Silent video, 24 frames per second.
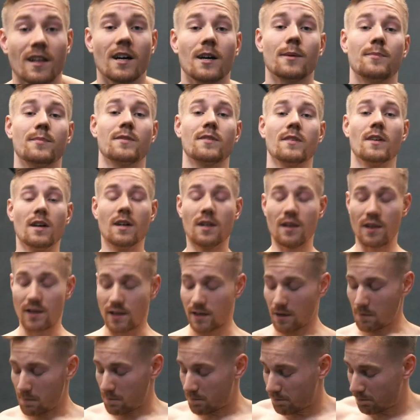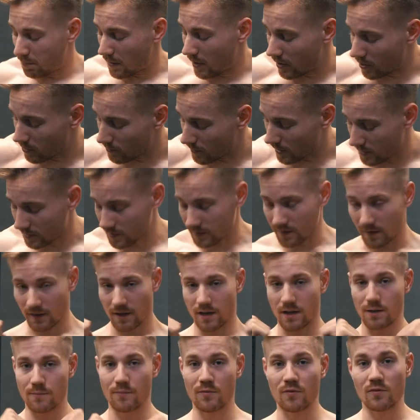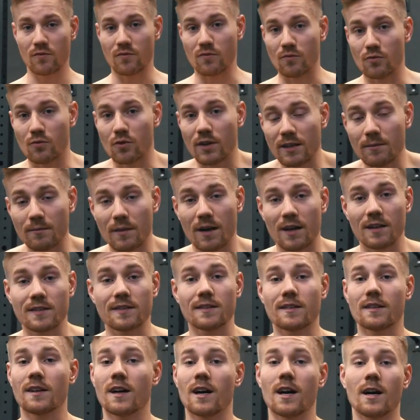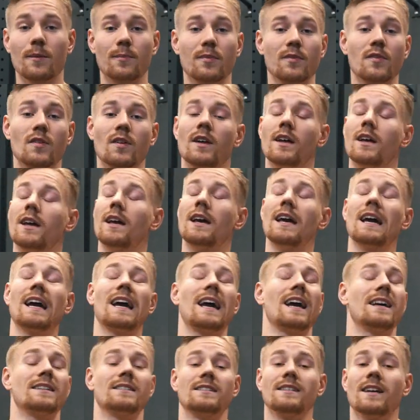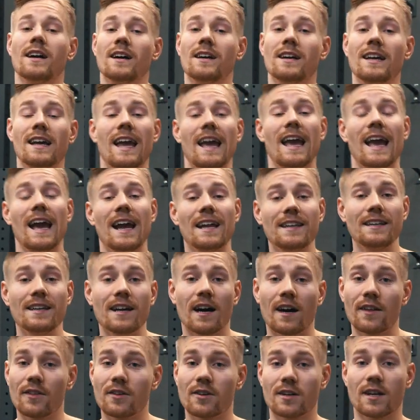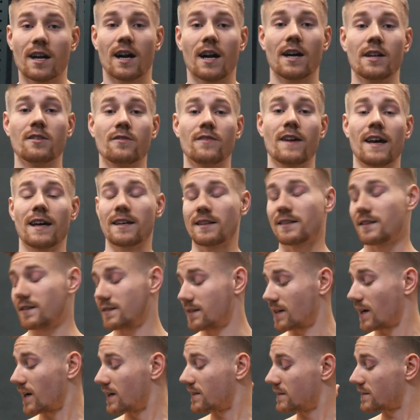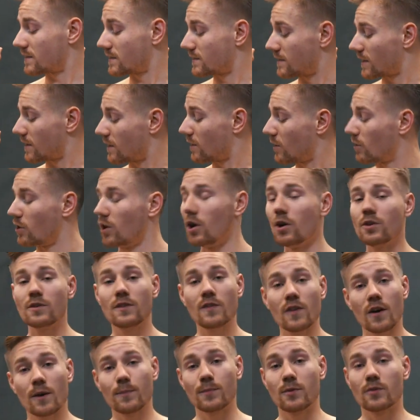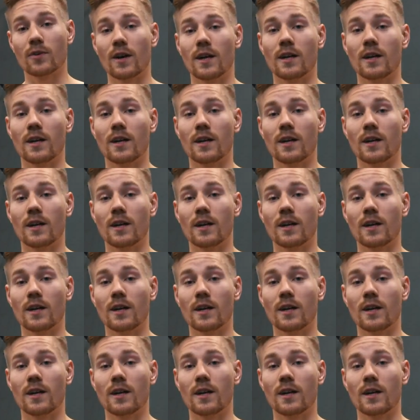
ups, like bar muscle ups, ring muscle ups, and any other kind of exercises that loads up your